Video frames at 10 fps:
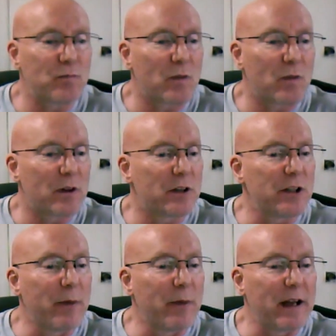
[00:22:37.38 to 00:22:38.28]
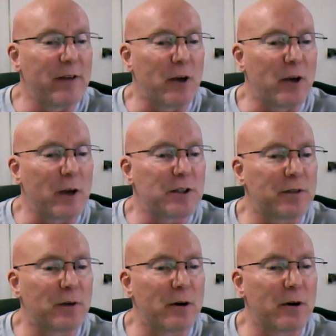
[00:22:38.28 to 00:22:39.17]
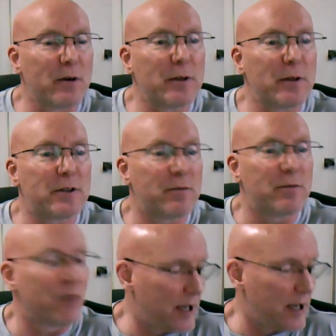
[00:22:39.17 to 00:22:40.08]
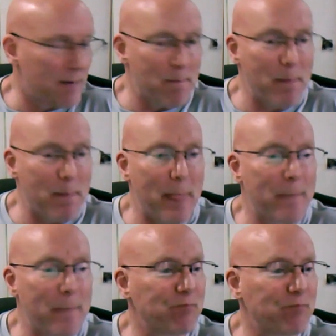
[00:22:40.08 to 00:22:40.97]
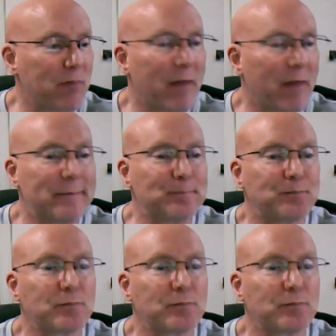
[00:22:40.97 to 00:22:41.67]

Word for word: Did anybody have any questions for for Chad?